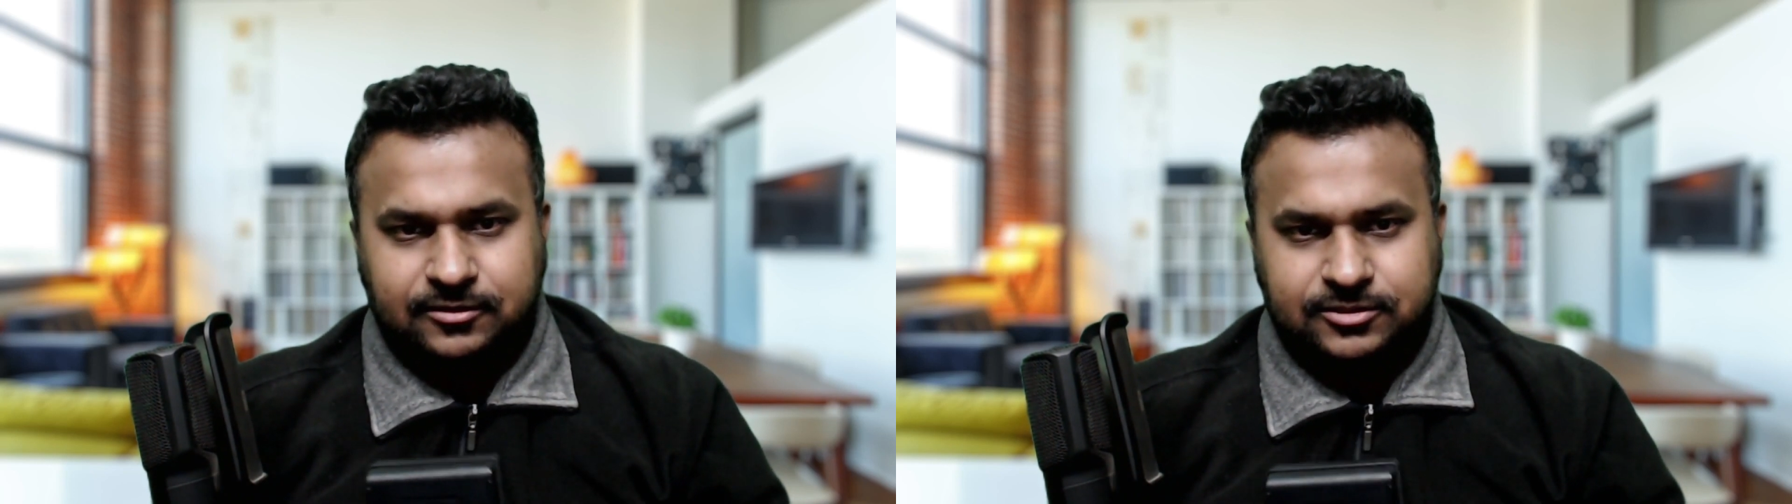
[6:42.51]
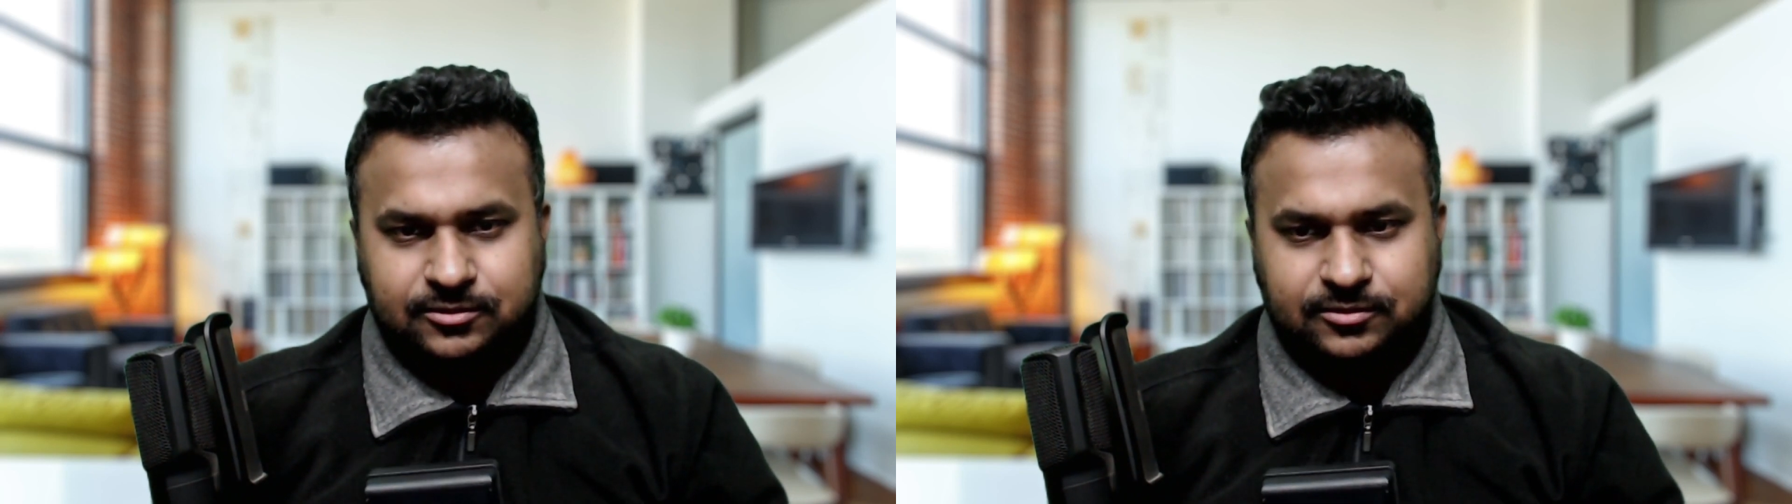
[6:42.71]

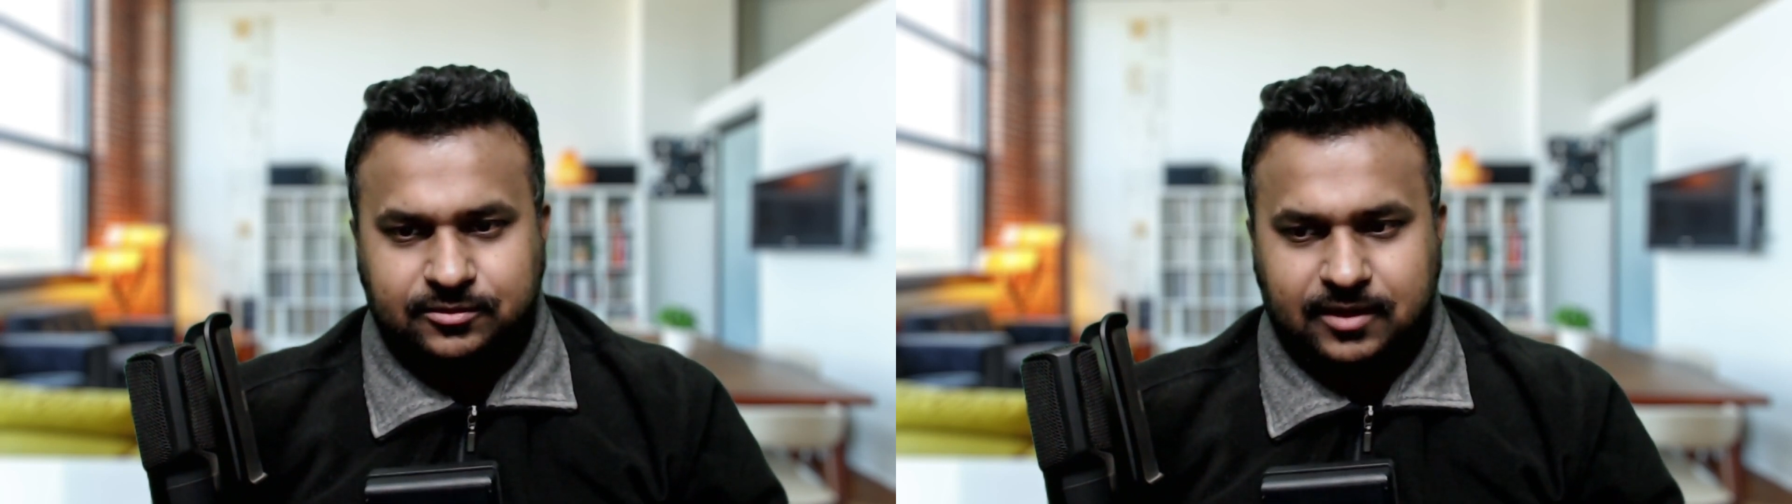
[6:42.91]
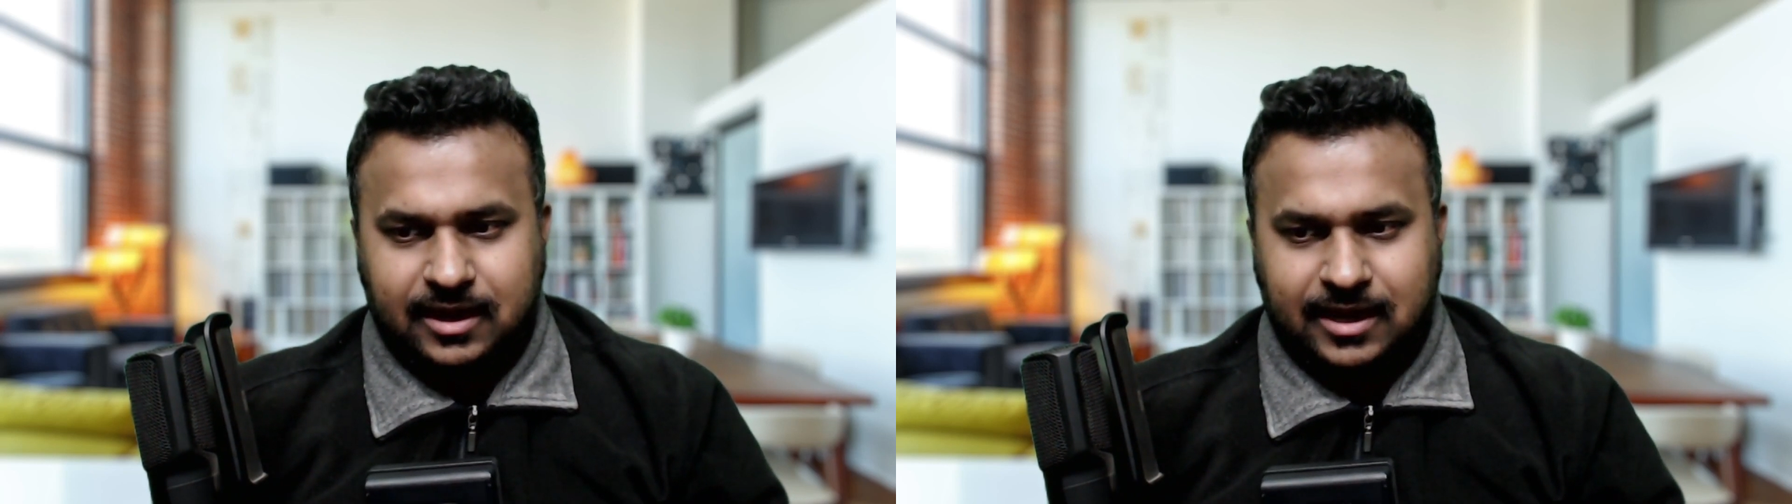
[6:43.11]

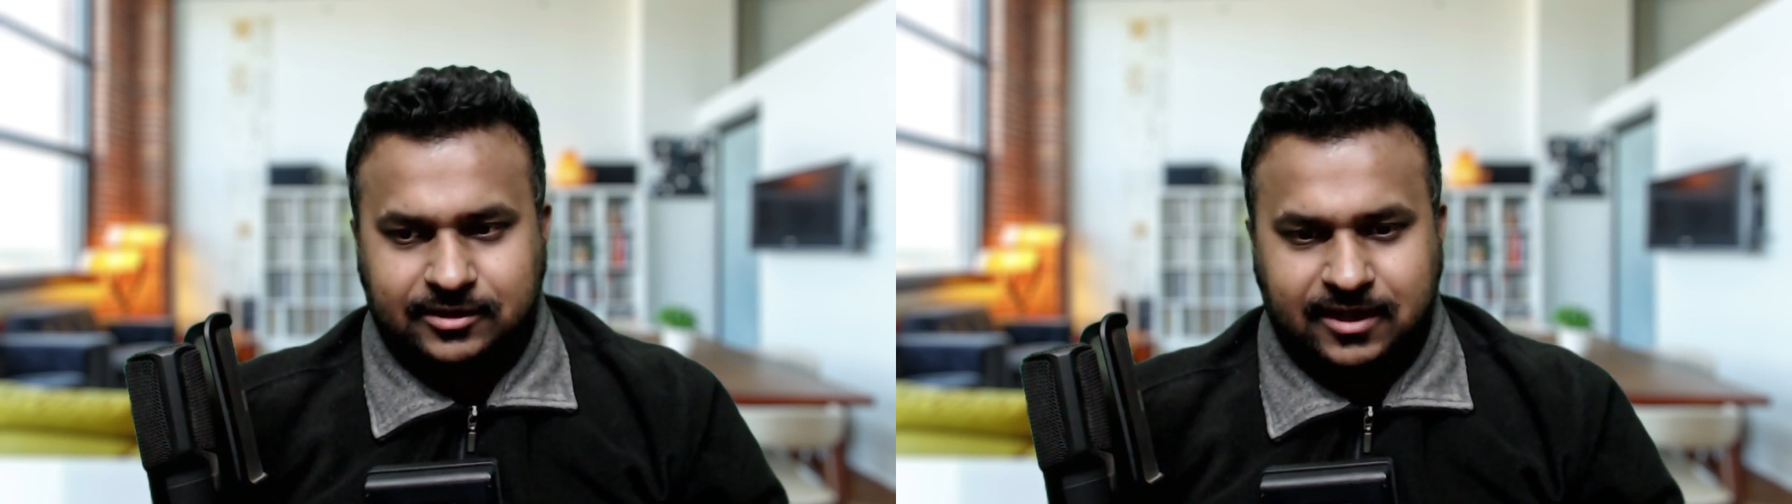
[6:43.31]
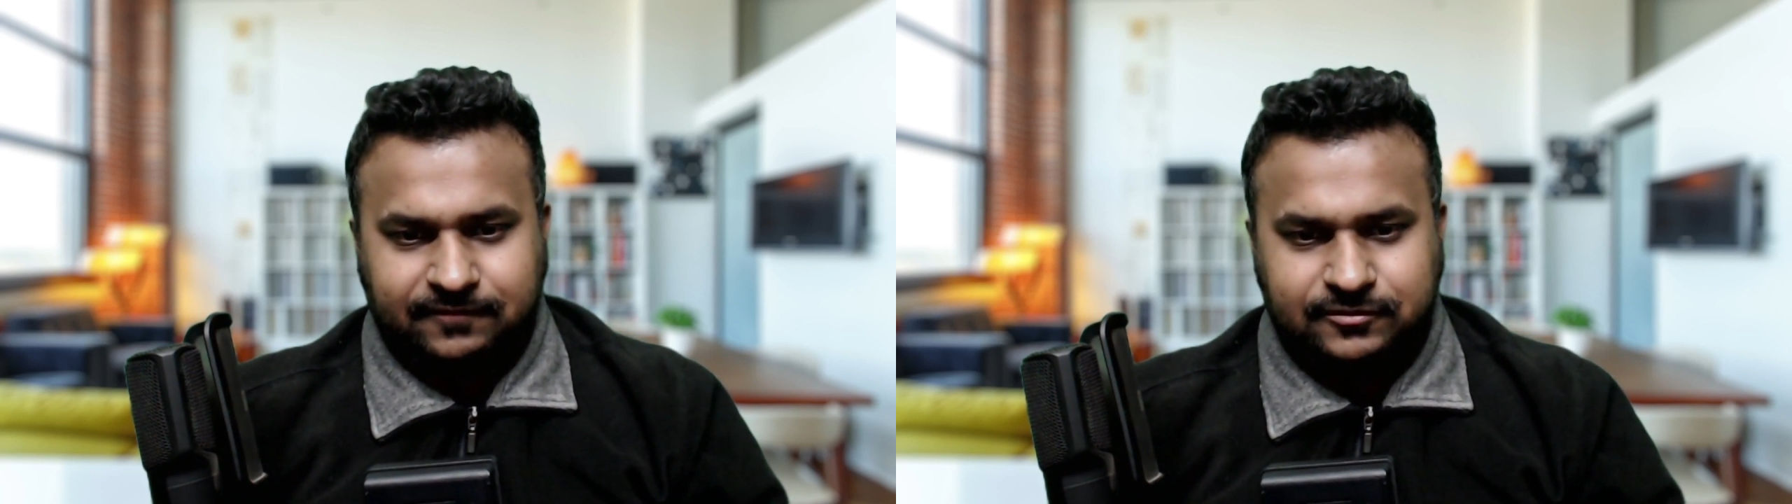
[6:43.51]
so I don't have